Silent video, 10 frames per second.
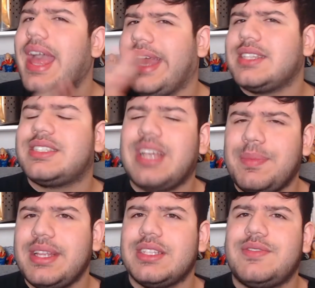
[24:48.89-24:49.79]
And
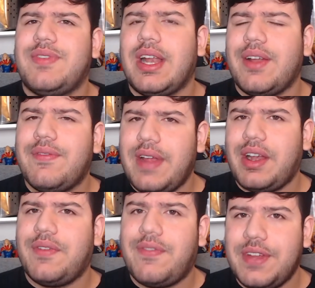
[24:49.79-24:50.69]
something is very,
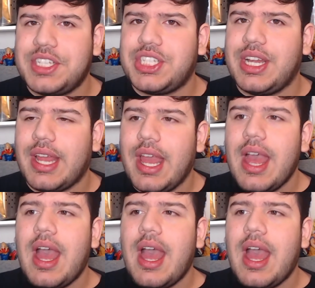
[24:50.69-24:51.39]
very fishy